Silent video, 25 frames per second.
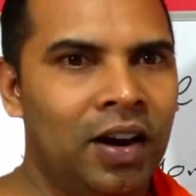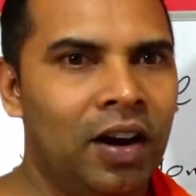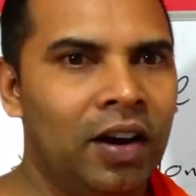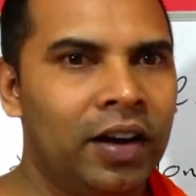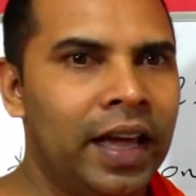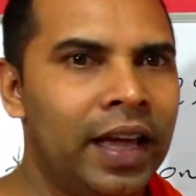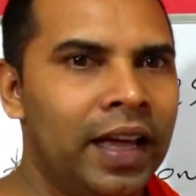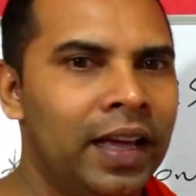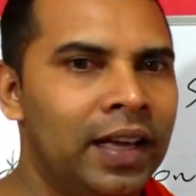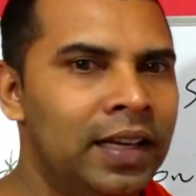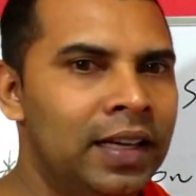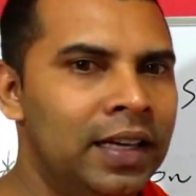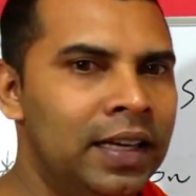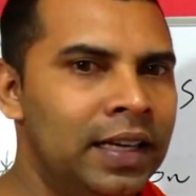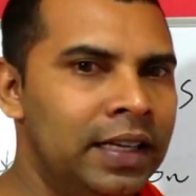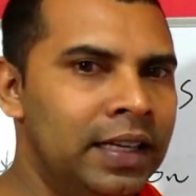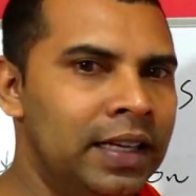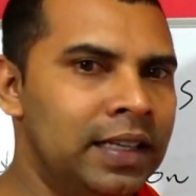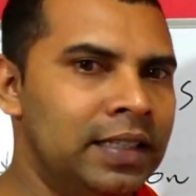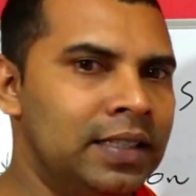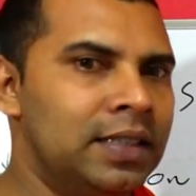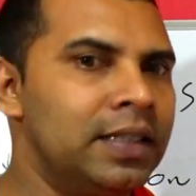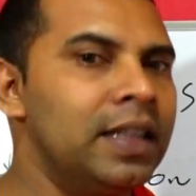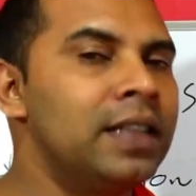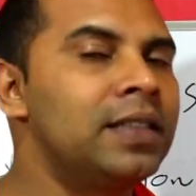Okay,
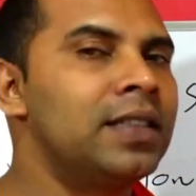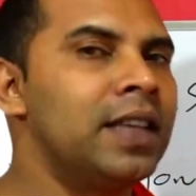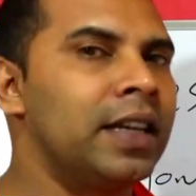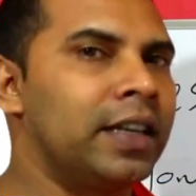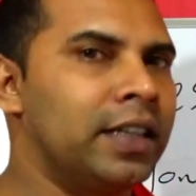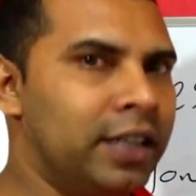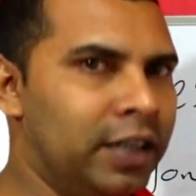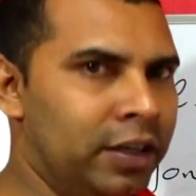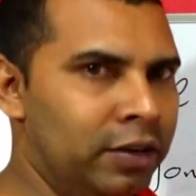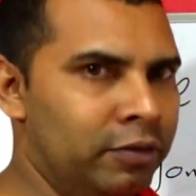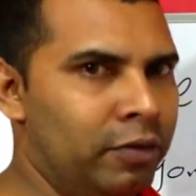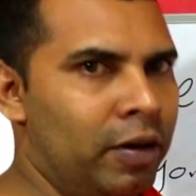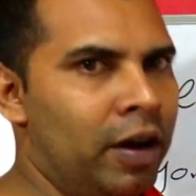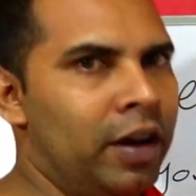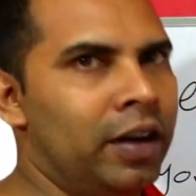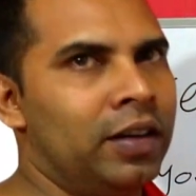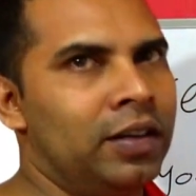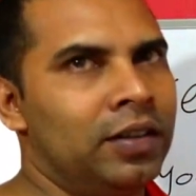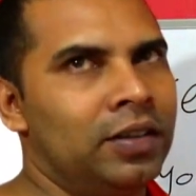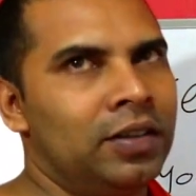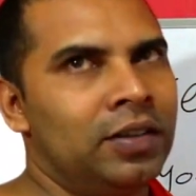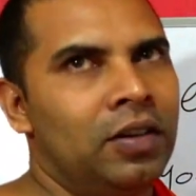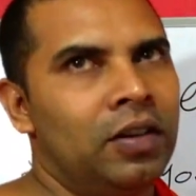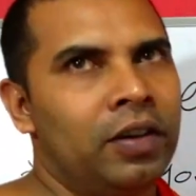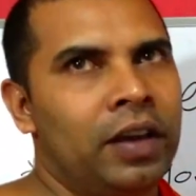yes, the second one.
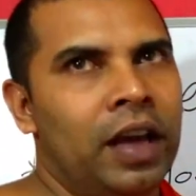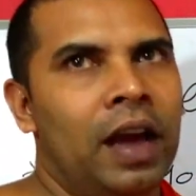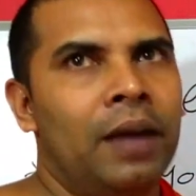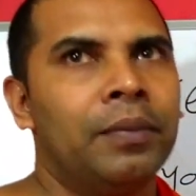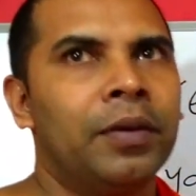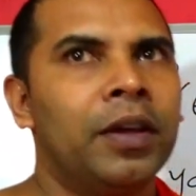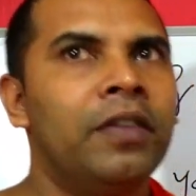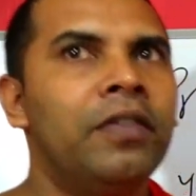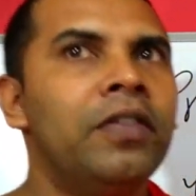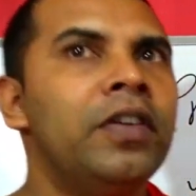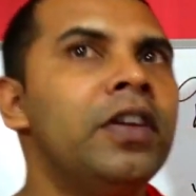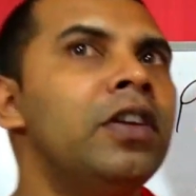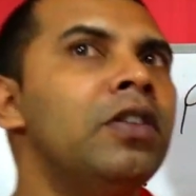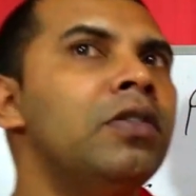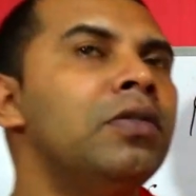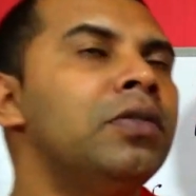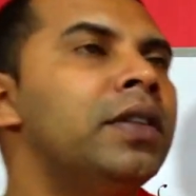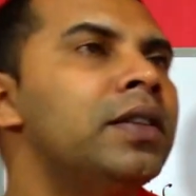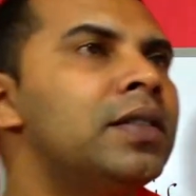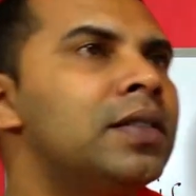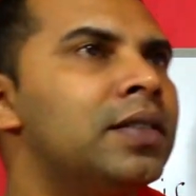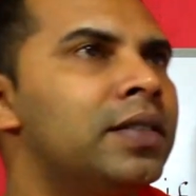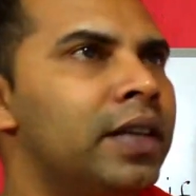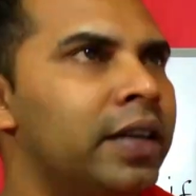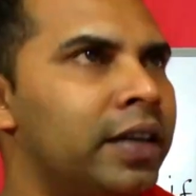Okay, I'm giving you
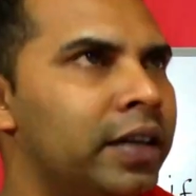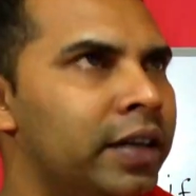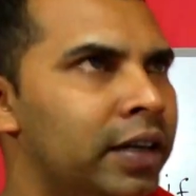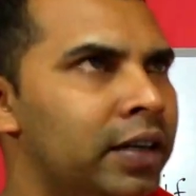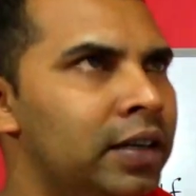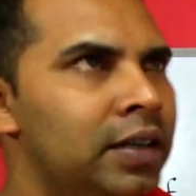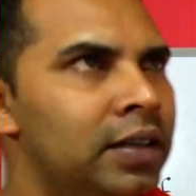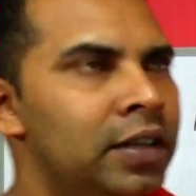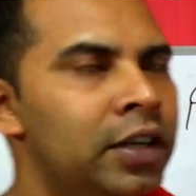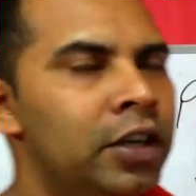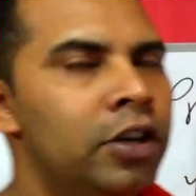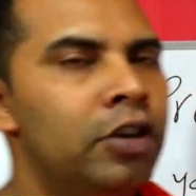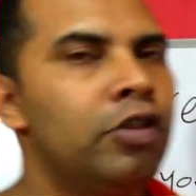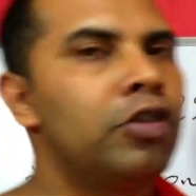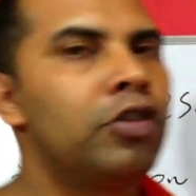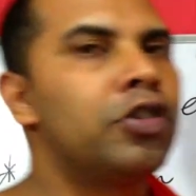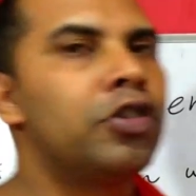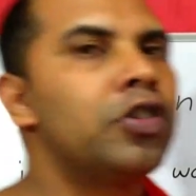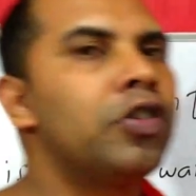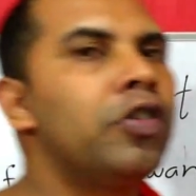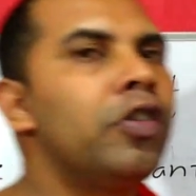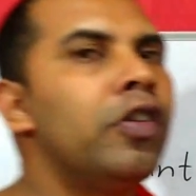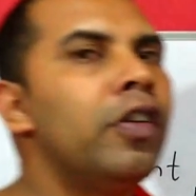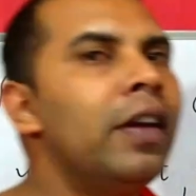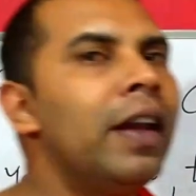the second
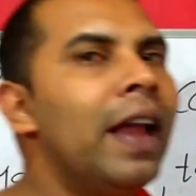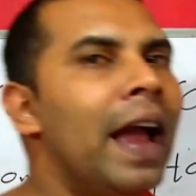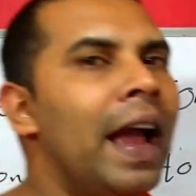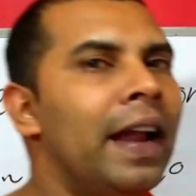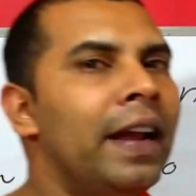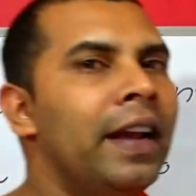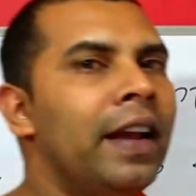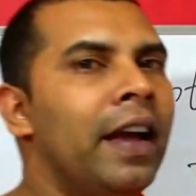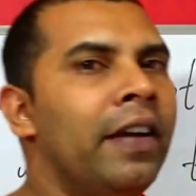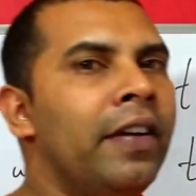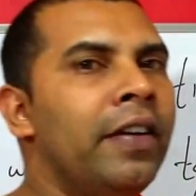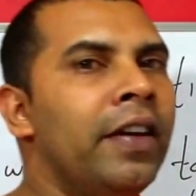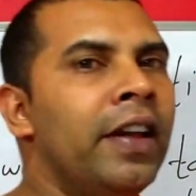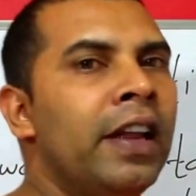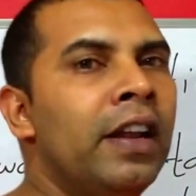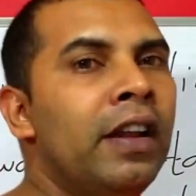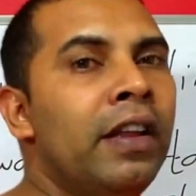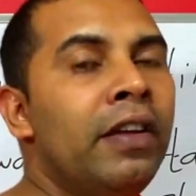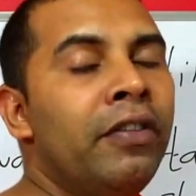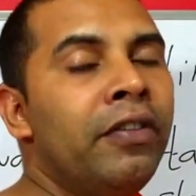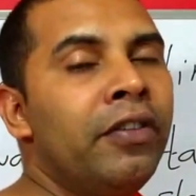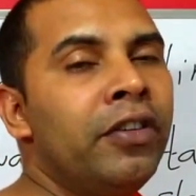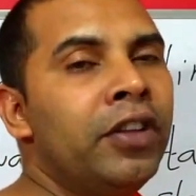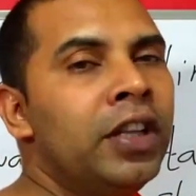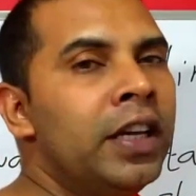rule and I give
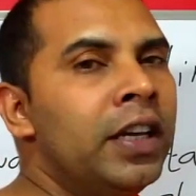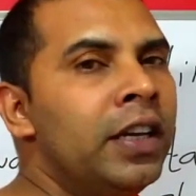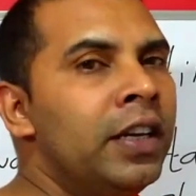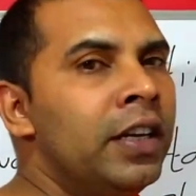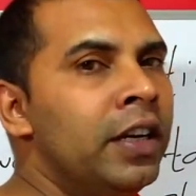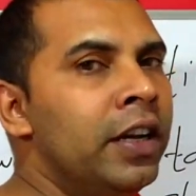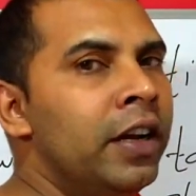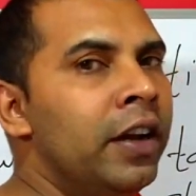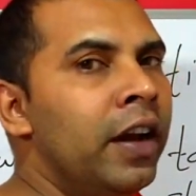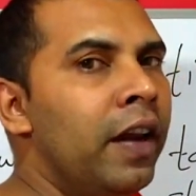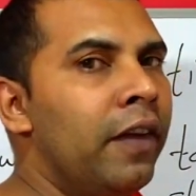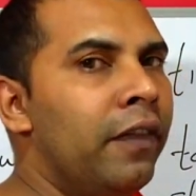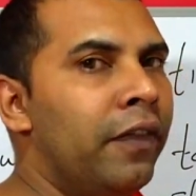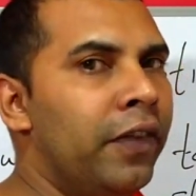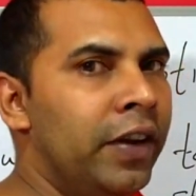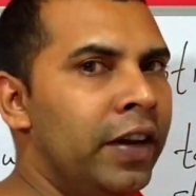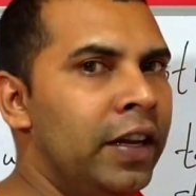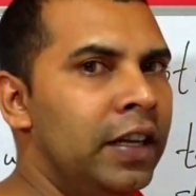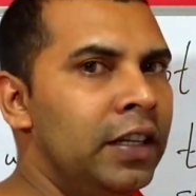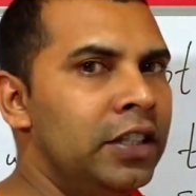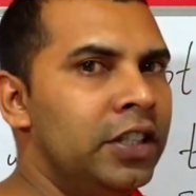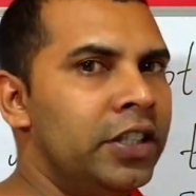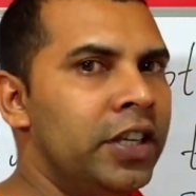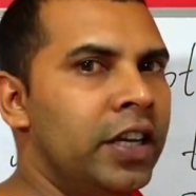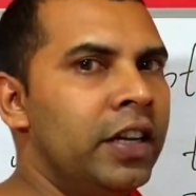you the
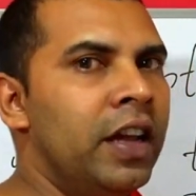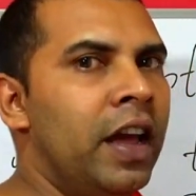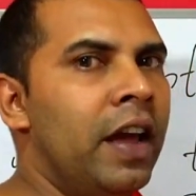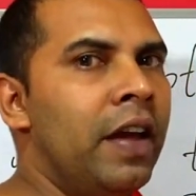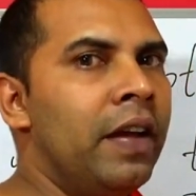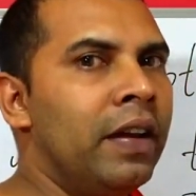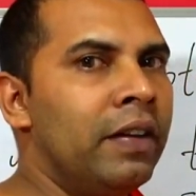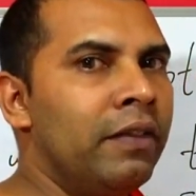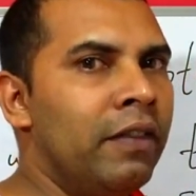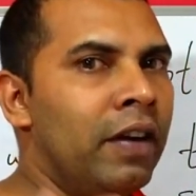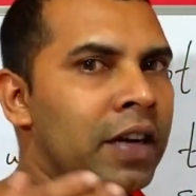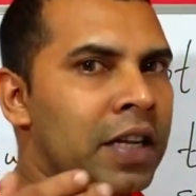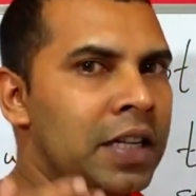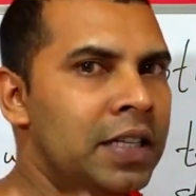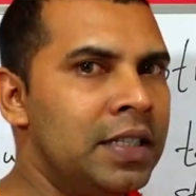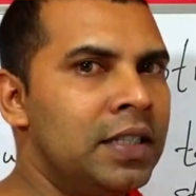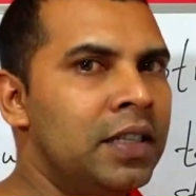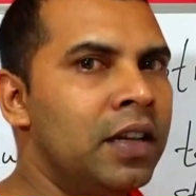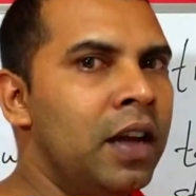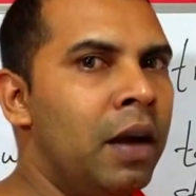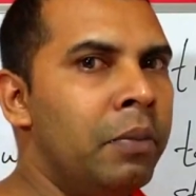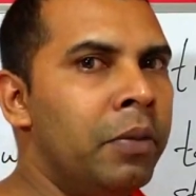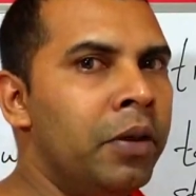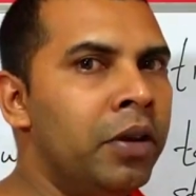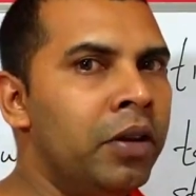definition and what
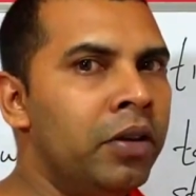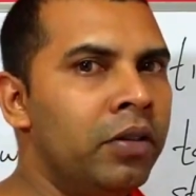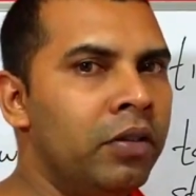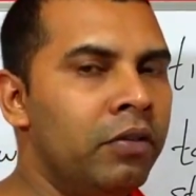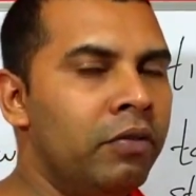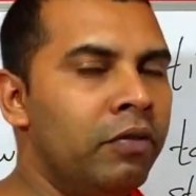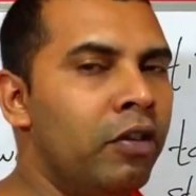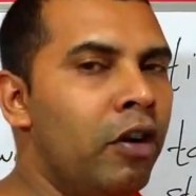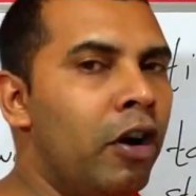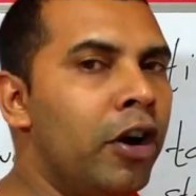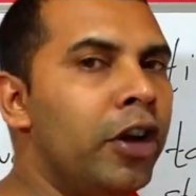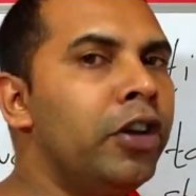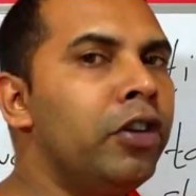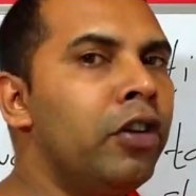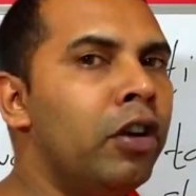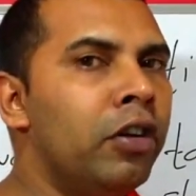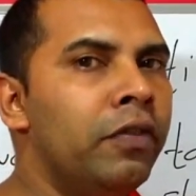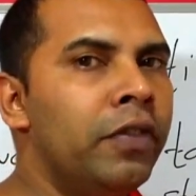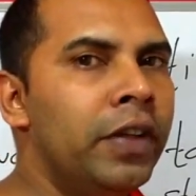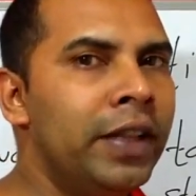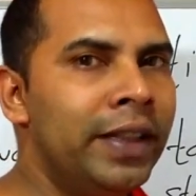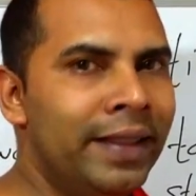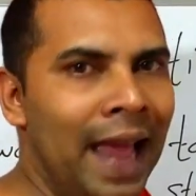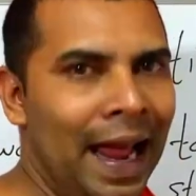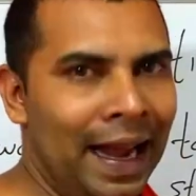is going
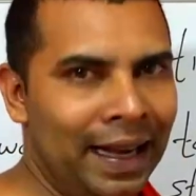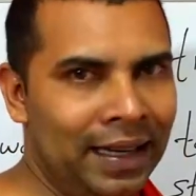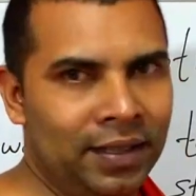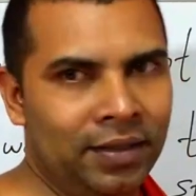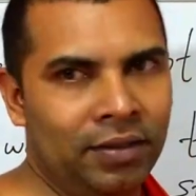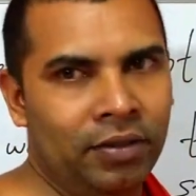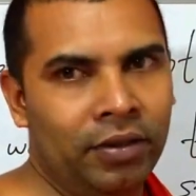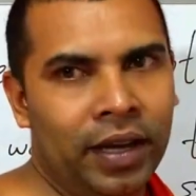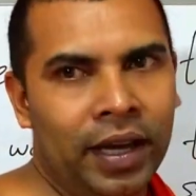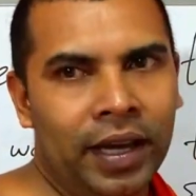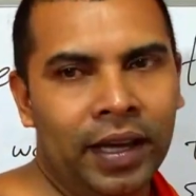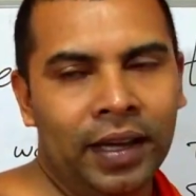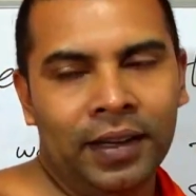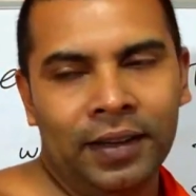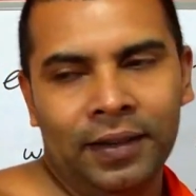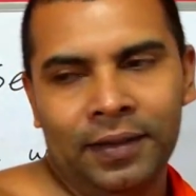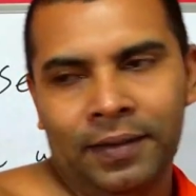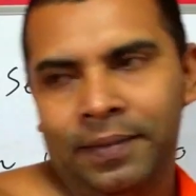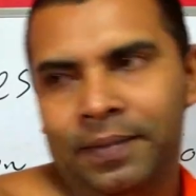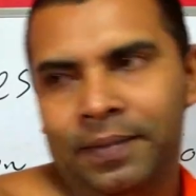on with that. Okay,